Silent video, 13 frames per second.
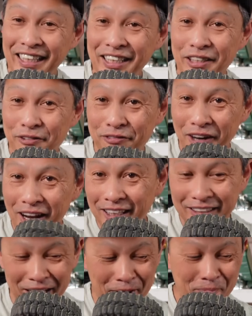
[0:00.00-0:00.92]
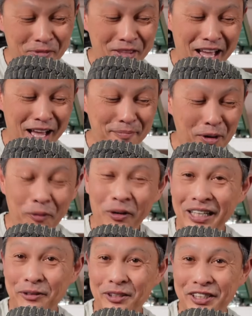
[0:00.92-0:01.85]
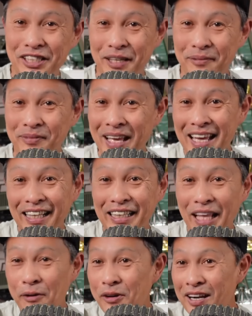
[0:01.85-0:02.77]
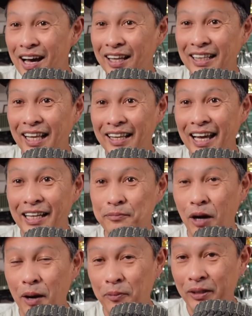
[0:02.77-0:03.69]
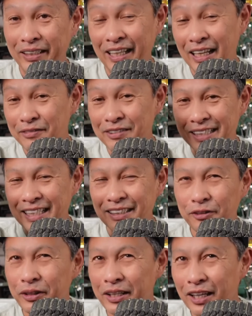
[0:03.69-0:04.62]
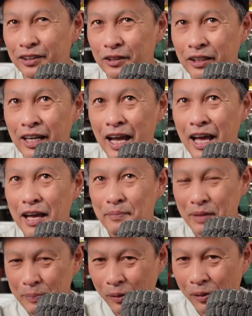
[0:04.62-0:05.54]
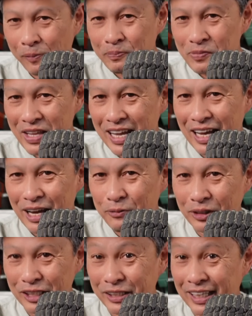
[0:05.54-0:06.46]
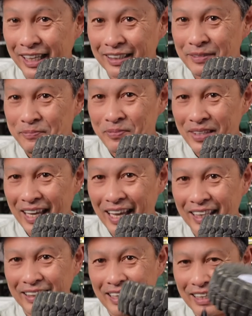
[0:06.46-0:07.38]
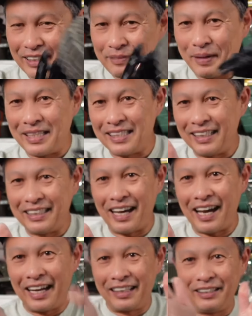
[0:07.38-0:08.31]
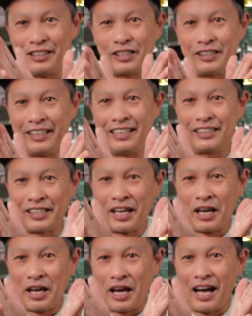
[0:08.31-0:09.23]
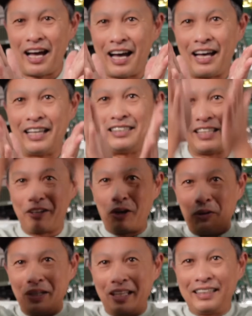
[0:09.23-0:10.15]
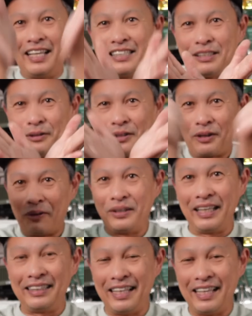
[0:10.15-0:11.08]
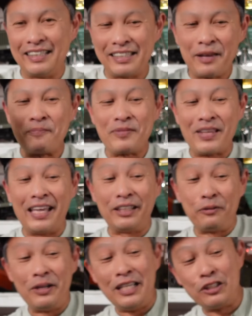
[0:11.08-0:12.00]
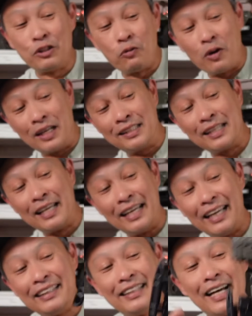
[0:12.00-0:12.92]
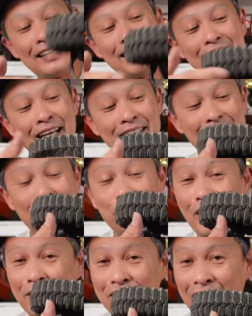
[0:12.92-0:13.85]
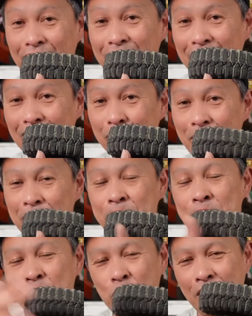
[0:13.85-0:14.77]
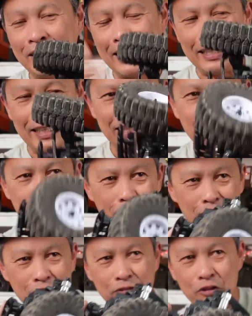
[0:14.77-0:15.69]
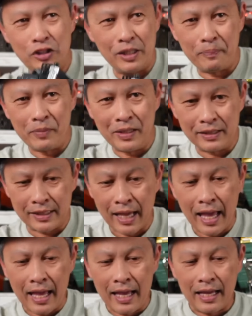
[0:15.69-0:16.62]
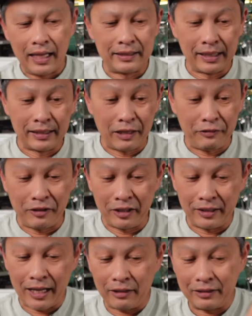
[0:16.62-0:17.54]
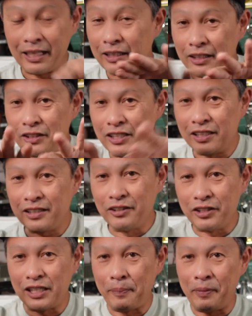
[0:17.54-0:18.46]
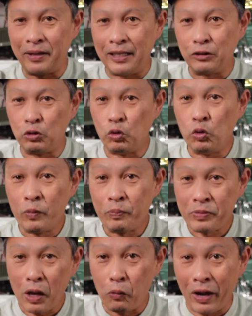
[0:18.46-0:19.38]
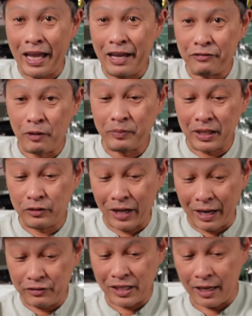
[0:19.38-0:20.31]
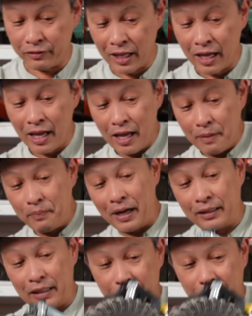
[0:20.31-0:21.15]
in the front, uh, but when it was shipped, they were not aligned properly. And I've seen three other people uh, with this kit and basically the high clearance links, uh, instead of going like this, they were going like this. And the reason was it does touch the drive shaft a little bit. So I think in the first few shipments, until they figure it out, they're, they're, sh they're shipping it to away from the drive shaft. But